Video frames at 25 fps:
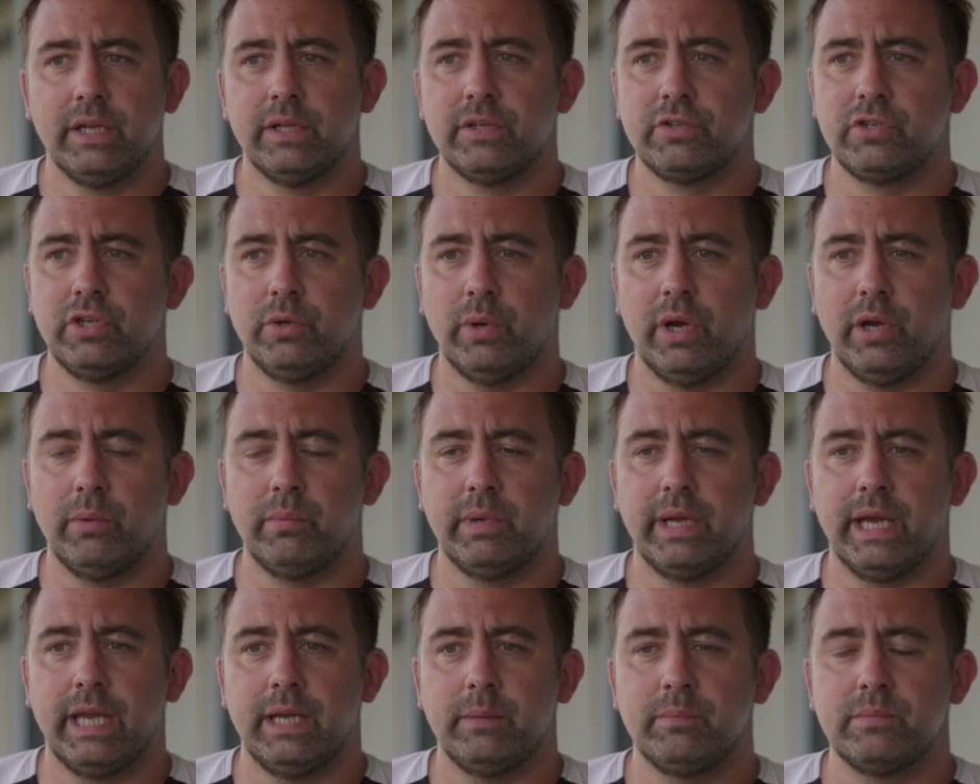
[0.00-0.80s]
2 home
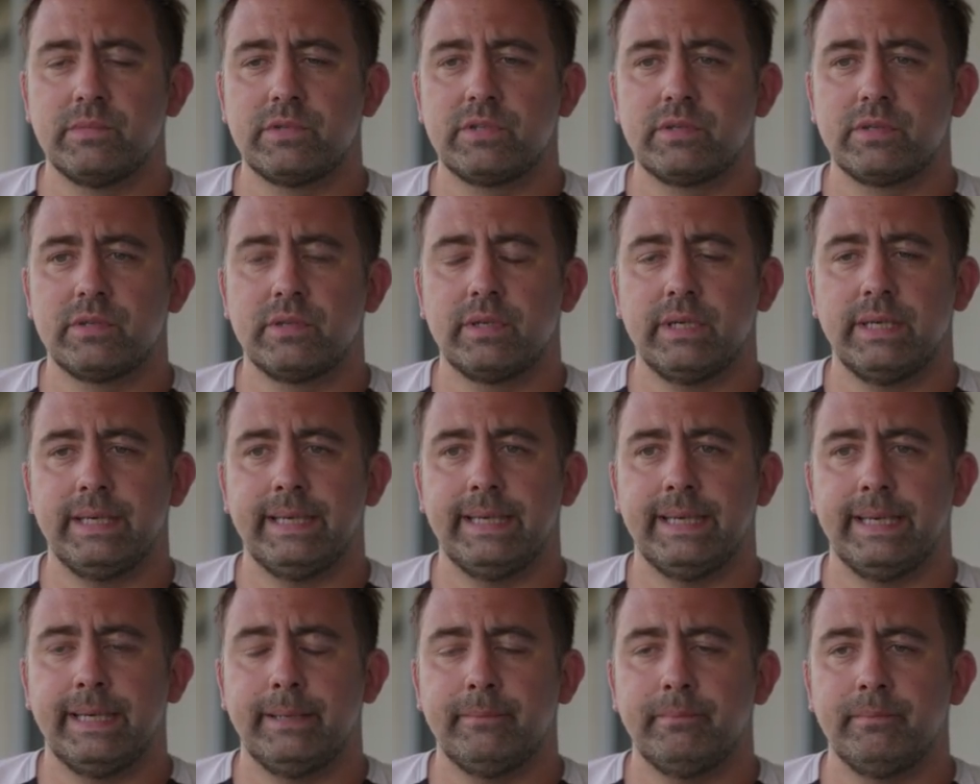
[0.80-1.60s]
games,
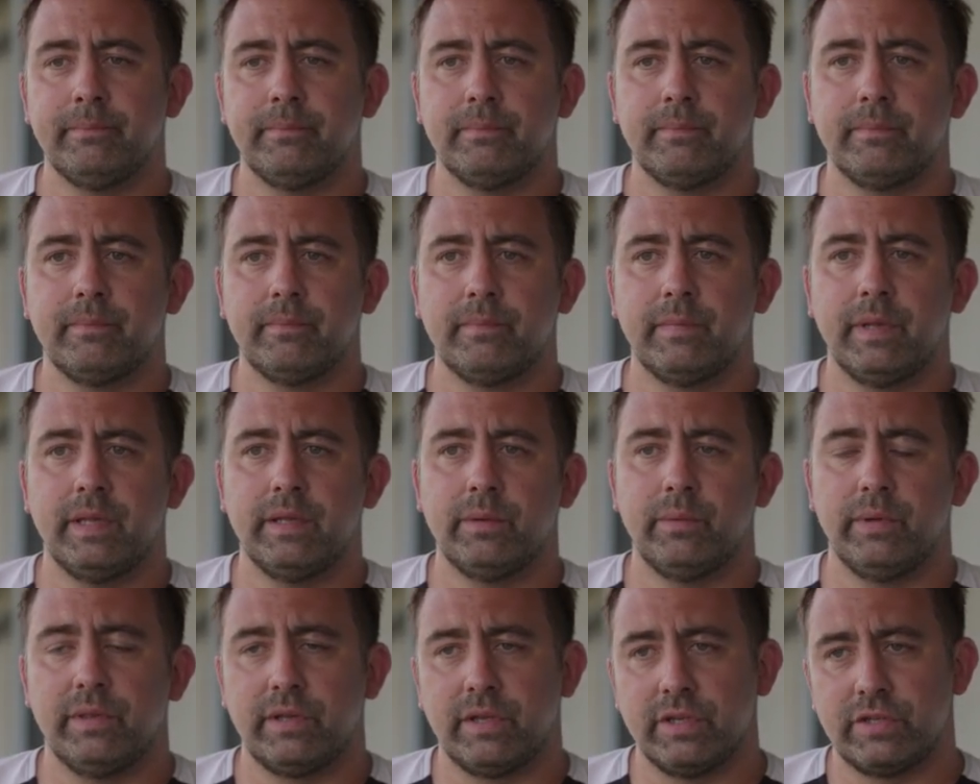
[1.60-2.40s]

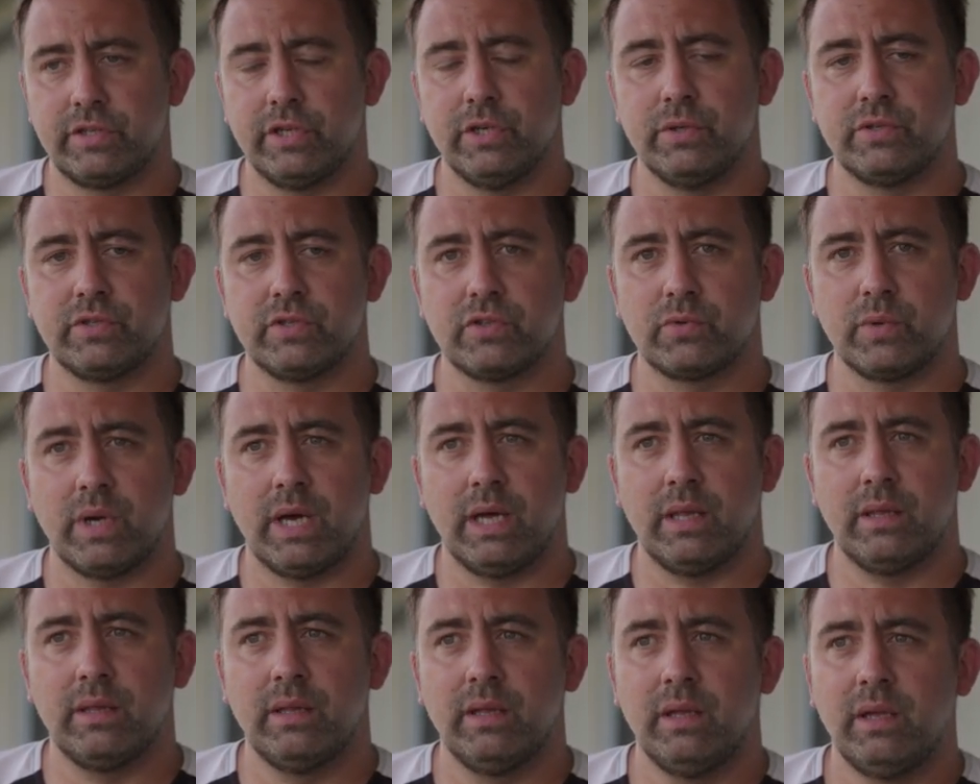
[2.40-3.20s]
with Casus as
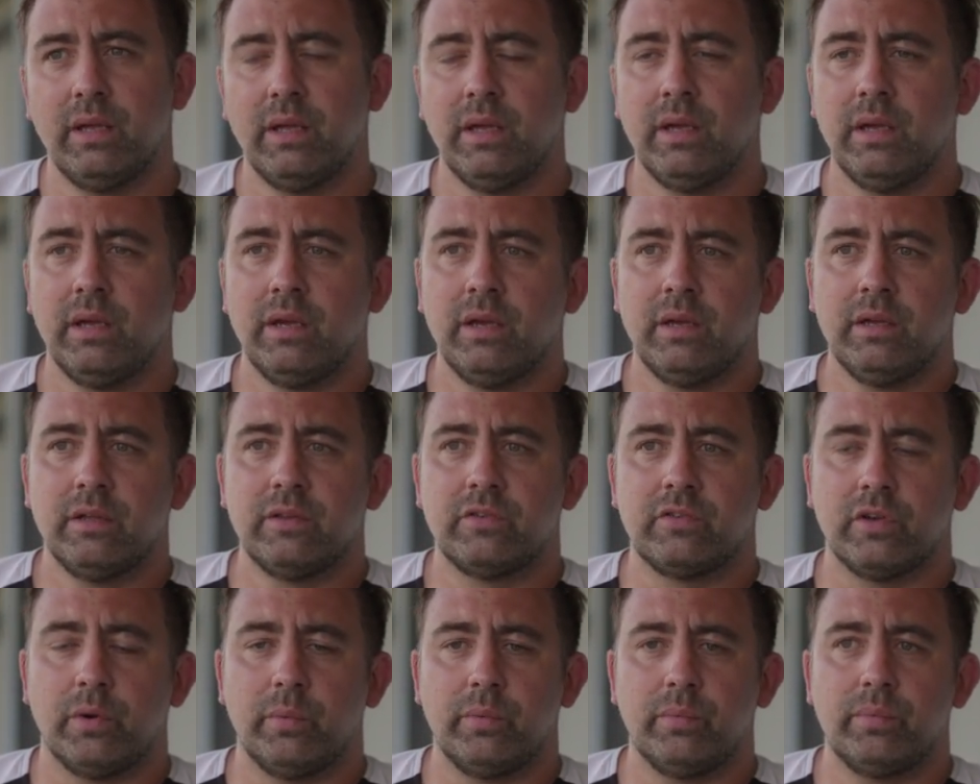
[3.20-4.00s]
well.
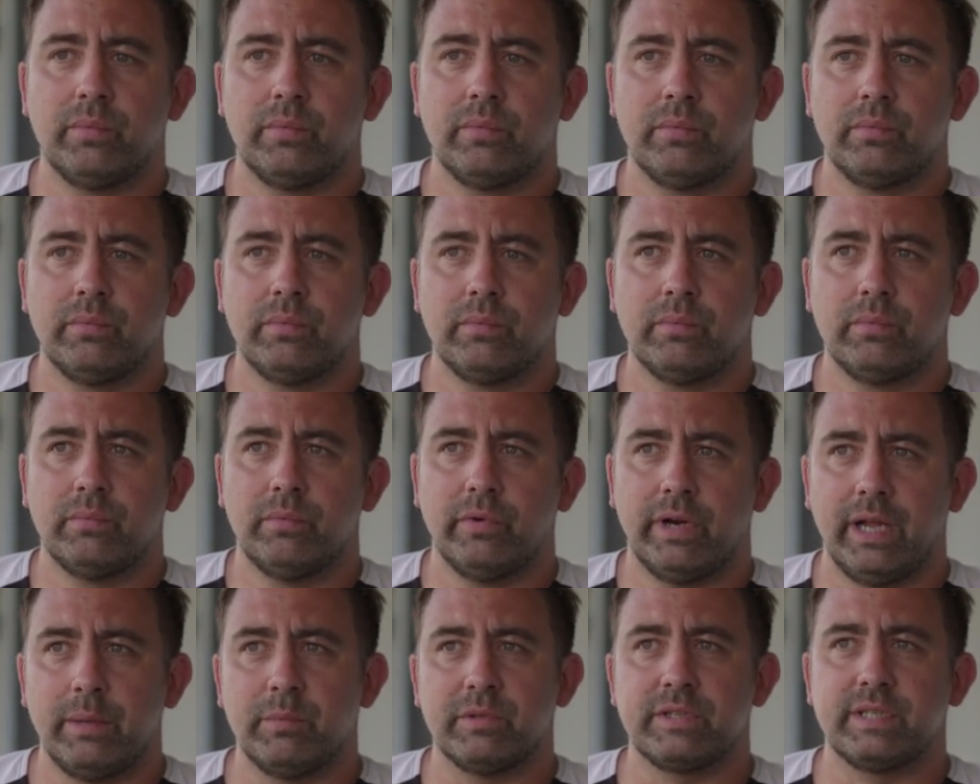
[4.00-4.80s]
So
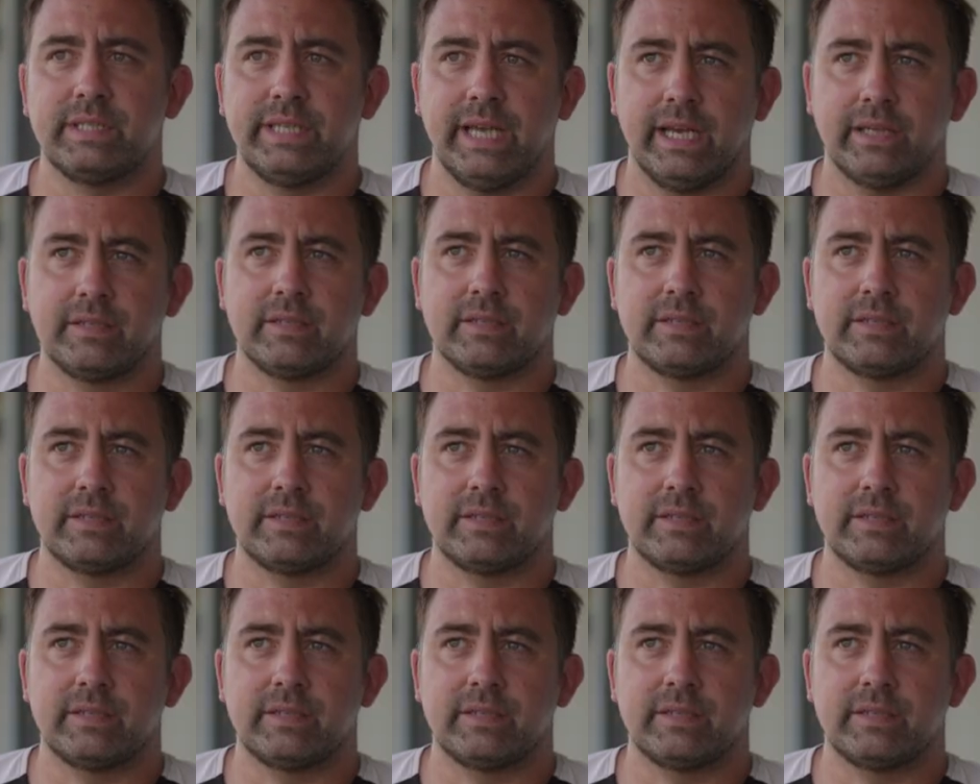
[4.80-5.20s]
we're able to test